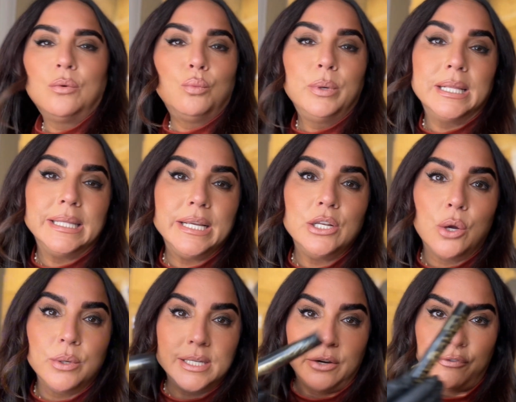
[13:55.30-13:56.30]
Really no
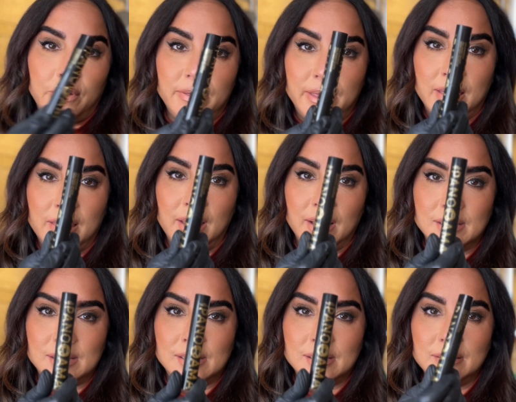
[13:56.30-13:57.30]
different than
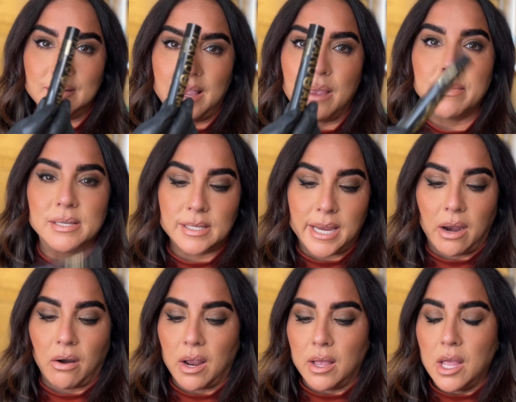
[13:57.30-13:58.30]
this and
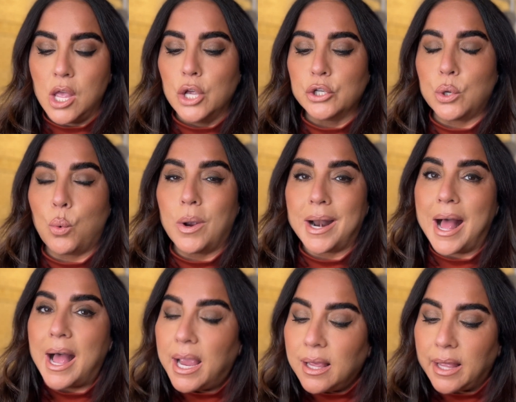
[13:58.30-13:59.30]
mascara. So what
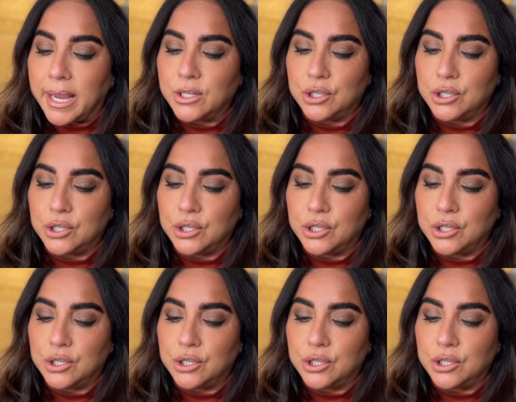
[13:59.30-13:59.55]
I like to